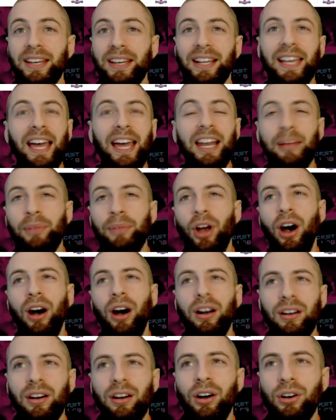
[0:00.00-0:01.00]
Again, I'm
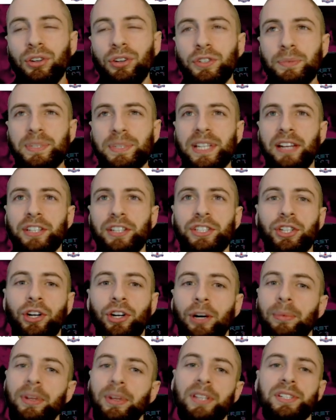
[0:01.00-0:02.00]
not 100%
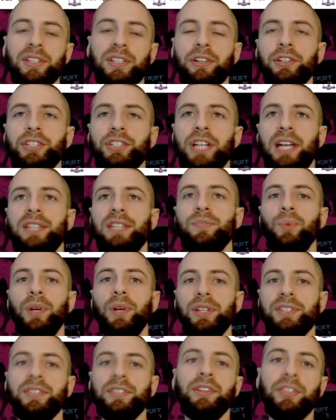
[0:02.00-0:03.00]
sure, but there's a good chance
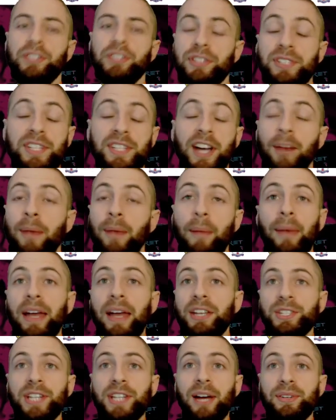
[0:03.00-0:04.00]
Wilson will just sit on my
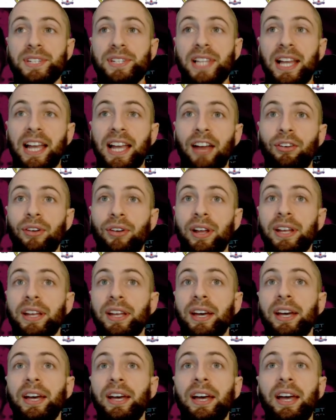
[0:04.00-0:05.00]
bench now till I get rid.
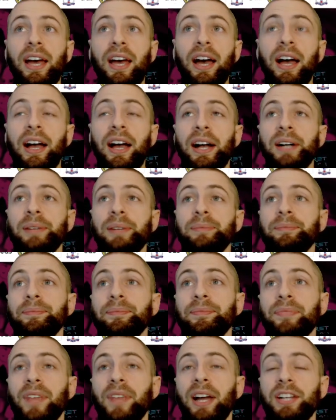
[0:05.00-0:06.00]

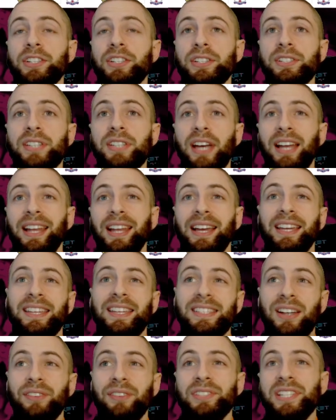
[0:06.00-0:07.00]

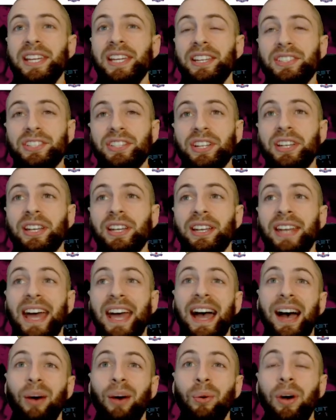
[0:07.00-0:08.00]
He's obviously injured
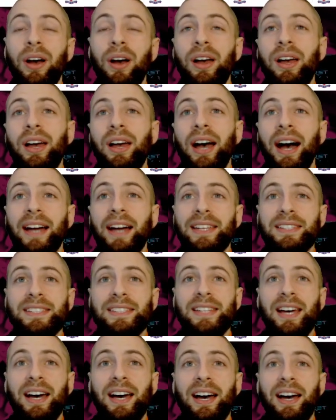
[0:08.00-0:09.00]
now, and
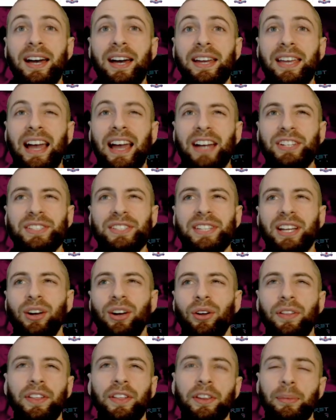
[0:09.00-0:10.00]
I just think
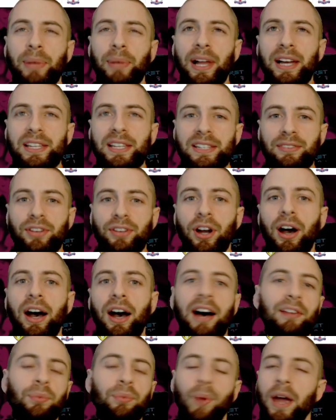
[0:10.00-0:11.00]
all the other players I've got
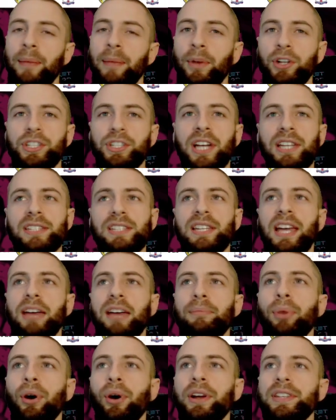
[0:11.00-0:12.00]
have way more chance of
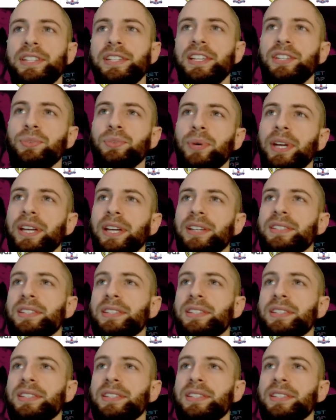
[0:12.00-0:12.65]
getting points each week.